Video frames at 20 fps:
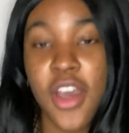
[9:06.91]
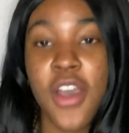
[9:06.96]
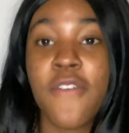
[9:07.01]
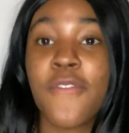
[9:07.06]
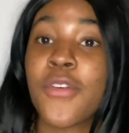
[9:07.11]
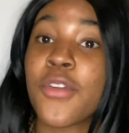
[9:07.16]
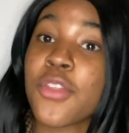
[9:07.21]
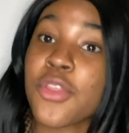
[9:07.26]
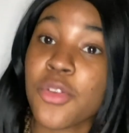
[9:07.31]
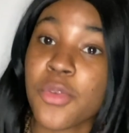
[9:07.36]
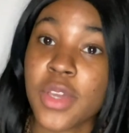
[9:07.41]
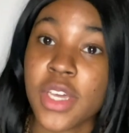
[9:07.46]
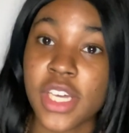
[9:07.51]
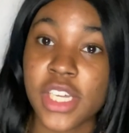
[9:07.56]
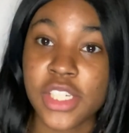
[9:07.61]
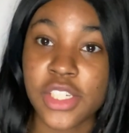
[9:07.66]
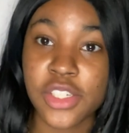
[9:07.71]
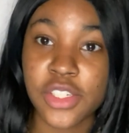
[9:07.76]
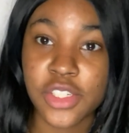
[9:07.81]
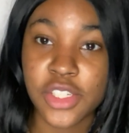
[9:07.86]
for
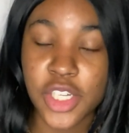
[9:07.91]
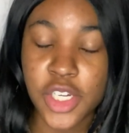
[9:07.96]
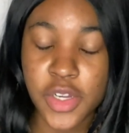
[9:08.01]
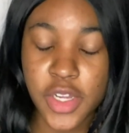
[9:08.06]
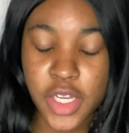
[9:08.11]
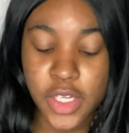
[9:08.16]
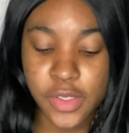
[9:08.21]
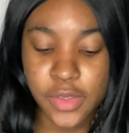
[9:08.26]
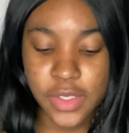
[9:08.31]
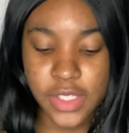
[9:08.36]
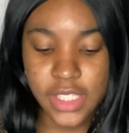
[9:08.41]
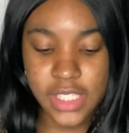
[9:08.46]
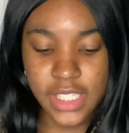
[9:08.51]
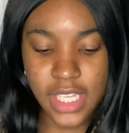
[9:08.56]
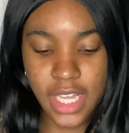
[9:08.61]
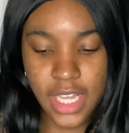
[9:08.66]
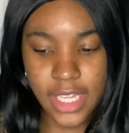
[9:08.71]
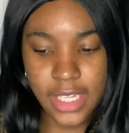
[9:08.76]
300 euros